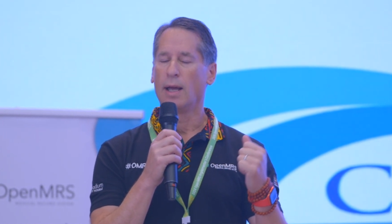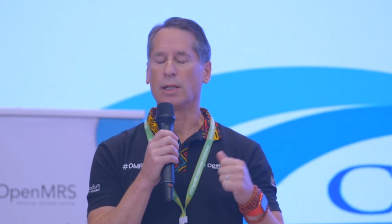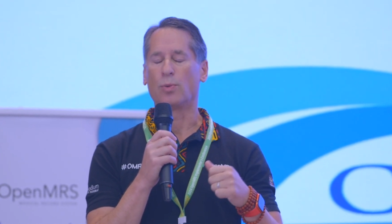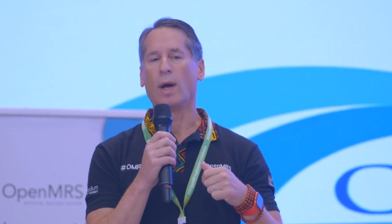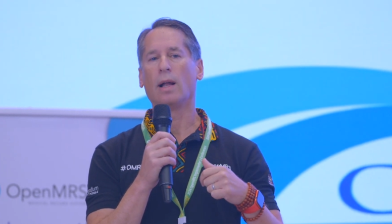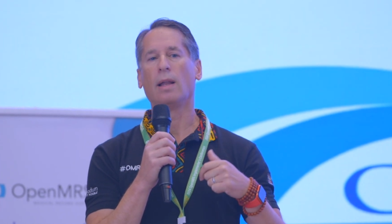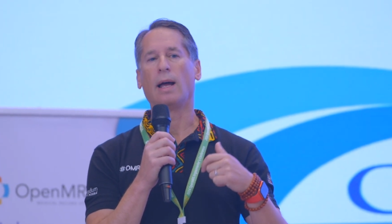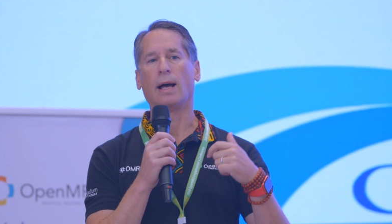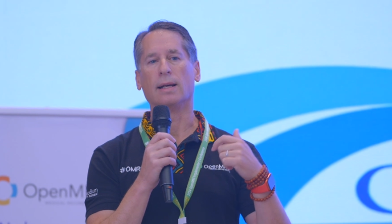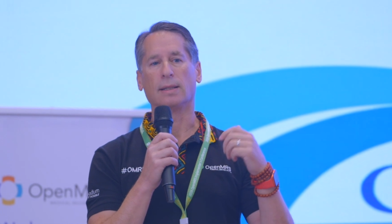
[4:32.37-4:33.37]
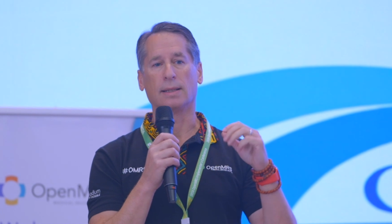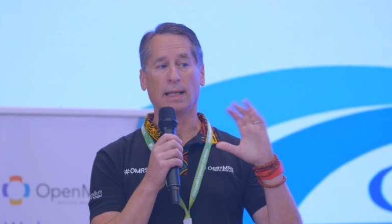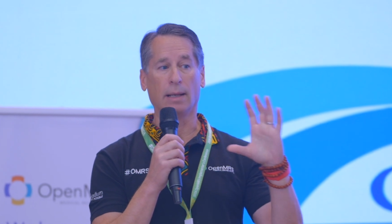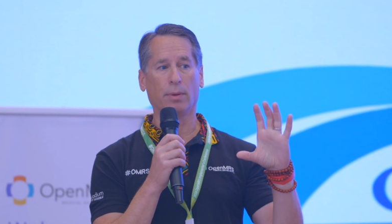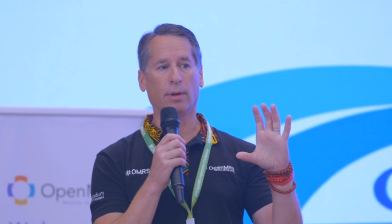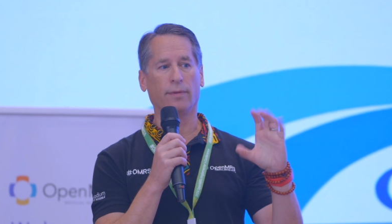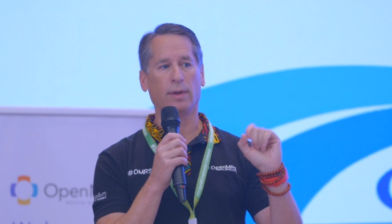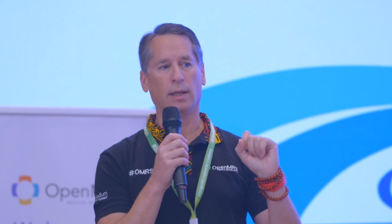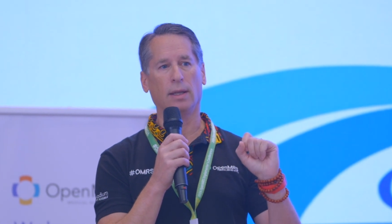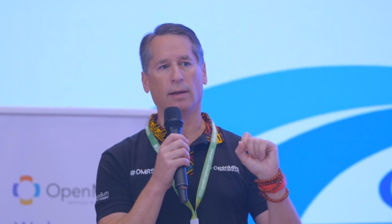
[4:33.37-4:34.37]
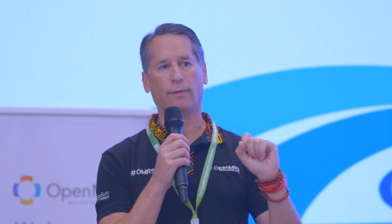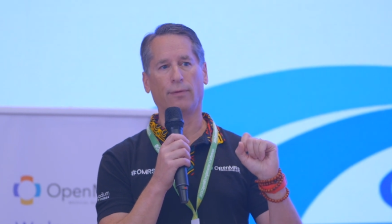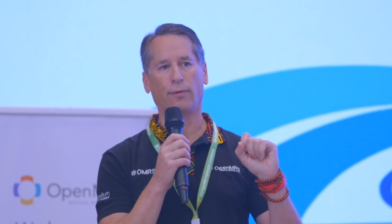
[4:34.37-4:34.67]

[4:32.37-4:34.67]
as well as a sample of the